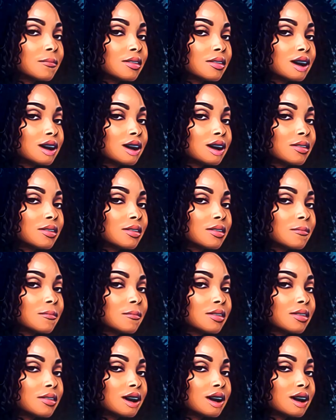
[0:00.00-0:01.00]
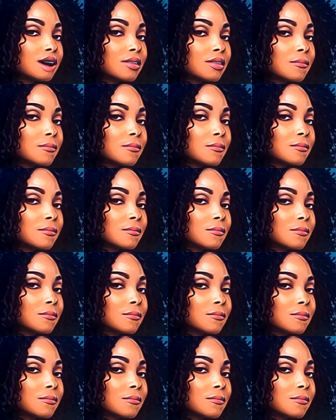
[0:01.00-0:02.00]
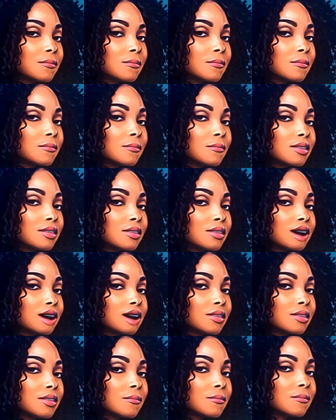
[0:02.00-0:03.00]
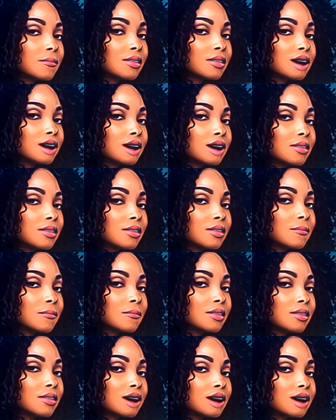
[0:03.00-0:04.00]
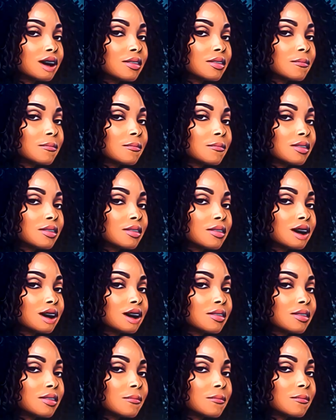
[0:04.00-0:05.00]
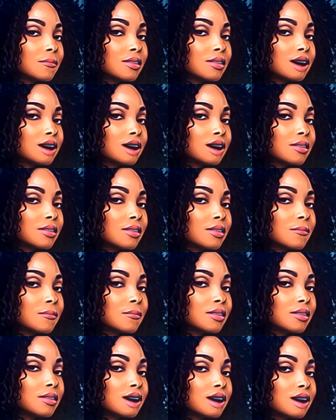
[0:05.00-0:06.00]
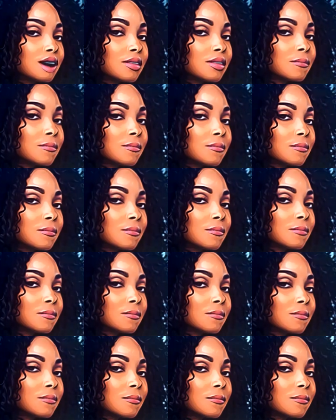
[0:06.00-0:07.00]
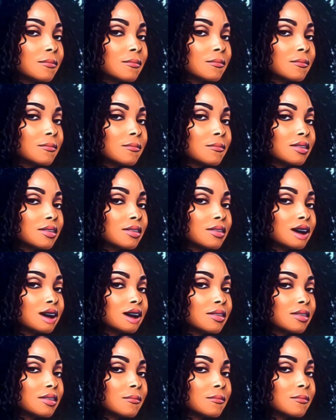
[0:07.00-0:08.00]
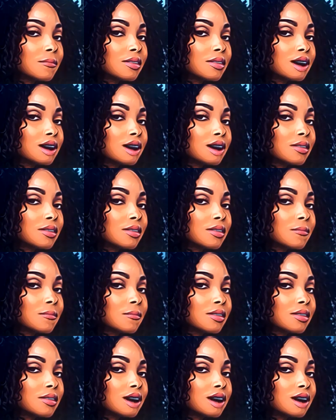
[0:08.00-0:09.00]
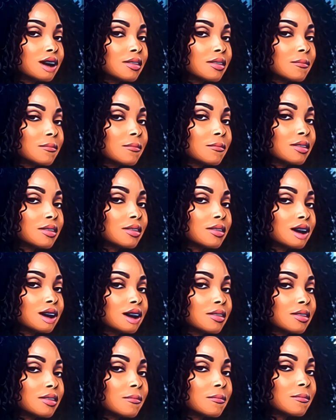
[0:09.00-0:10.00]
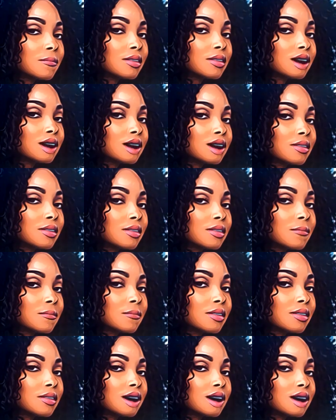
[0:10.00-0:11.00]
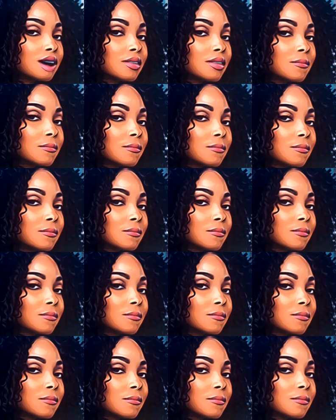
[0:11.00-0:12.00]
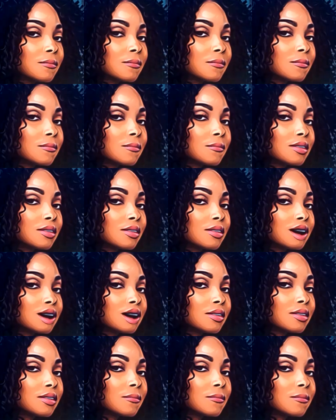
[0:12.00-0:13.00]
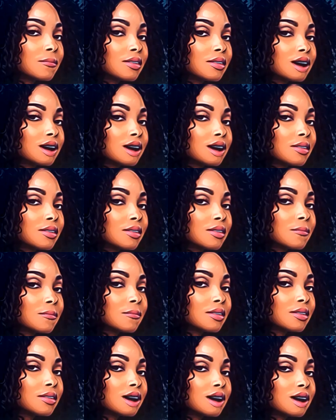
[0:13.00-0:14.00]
So Miguel was like, Ben, you know, is that fair? Do you think so? And he said, Yeah, I mean, yeah. So Nate said, uh, Okay, we're all being politically correct here, but uh, what's up with the hostility? I know that's right, honey. Call out, Nate, honey. Nate said,